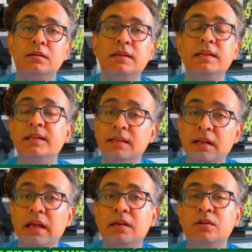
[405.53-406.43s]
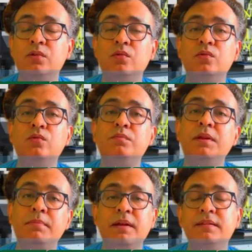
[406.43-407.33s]
in Netherlands who
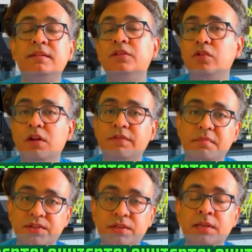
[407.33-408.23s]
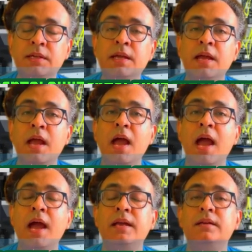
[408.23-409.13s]
prepares this lithography machine,
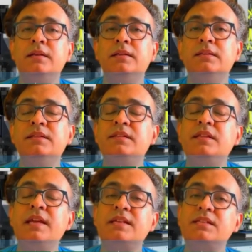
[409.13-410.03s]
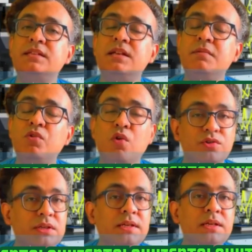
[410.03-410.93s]
and this is an extreme
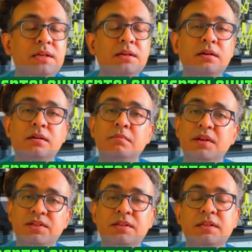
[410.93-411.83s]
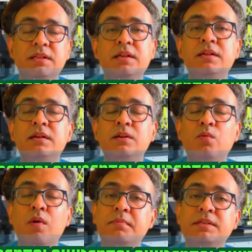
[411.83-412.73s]
costly machine. I think
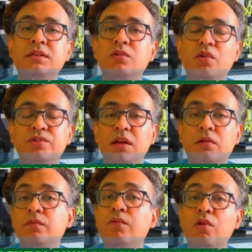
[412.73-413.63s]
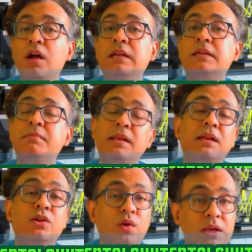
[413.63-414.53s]
one machine cost around $400 million,